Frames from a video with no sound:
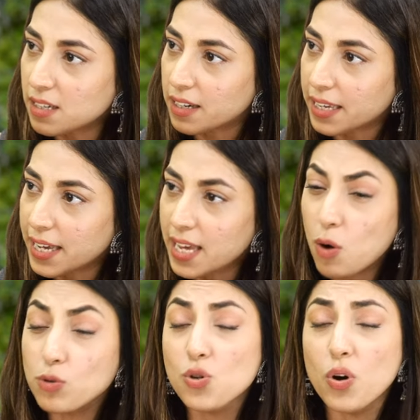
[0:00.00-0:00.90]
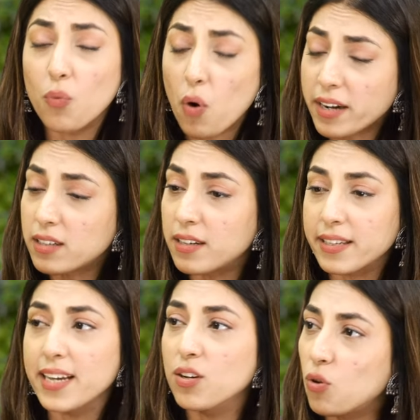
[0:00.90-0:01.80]
karke ya usko avoid
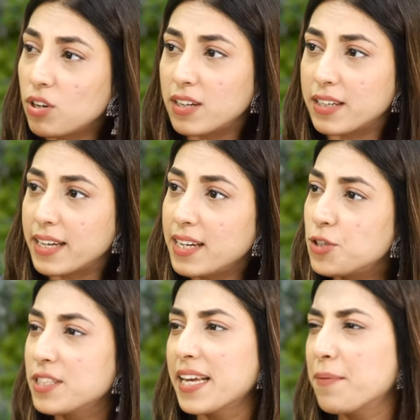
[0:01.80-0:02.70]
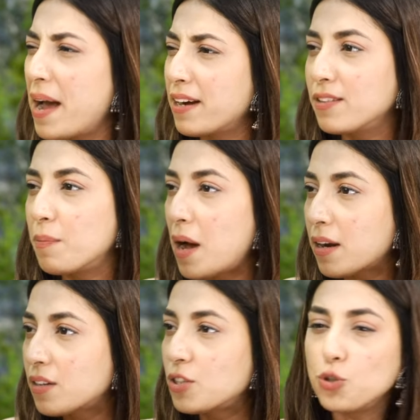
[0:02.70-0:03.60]
karke, ignore karke, just get back to the
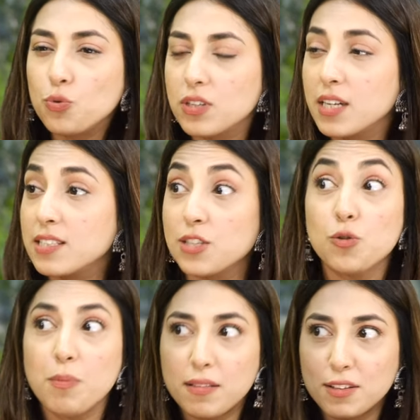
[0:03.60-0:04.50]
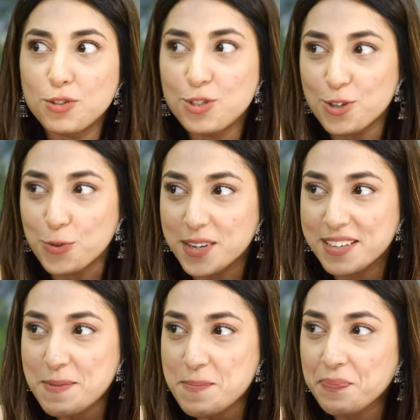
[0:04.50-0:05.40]
partner, do things that your mother used to do it.
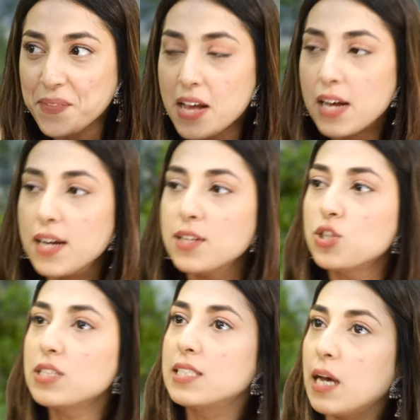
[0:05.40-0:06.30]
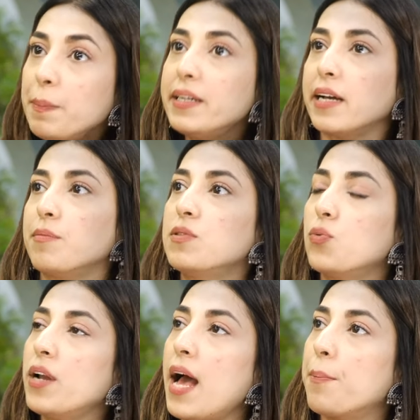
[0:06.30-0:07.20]
So sometimes
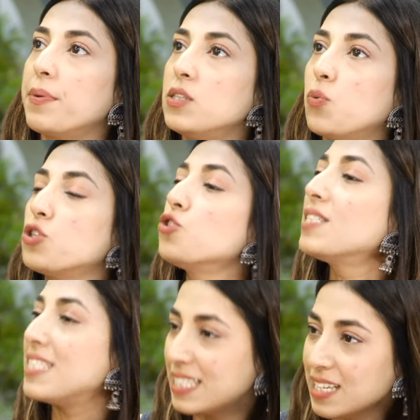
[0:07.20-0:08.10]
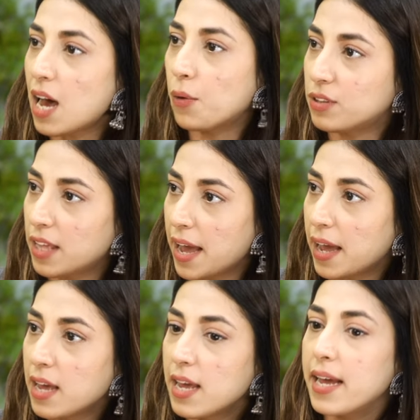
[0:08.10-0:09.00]
what happens, what you see out there
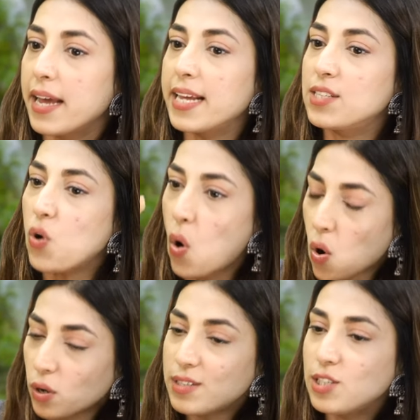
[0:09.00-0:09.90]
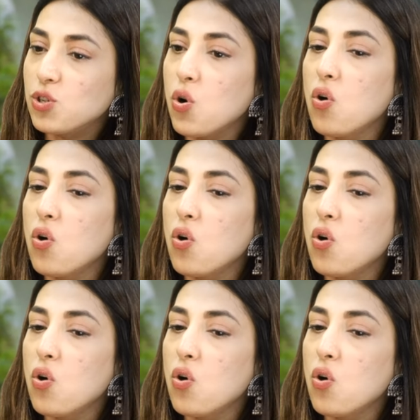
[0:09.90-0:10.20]
is also